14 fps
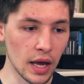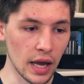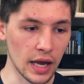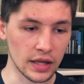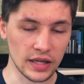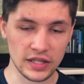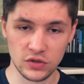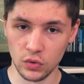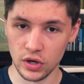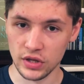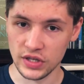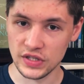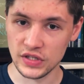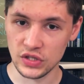And that's where
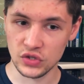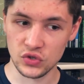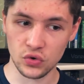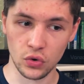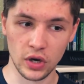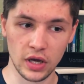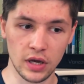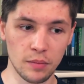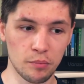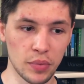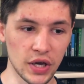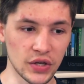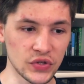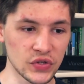this story
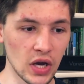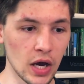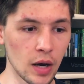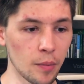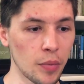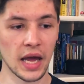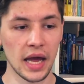picks up.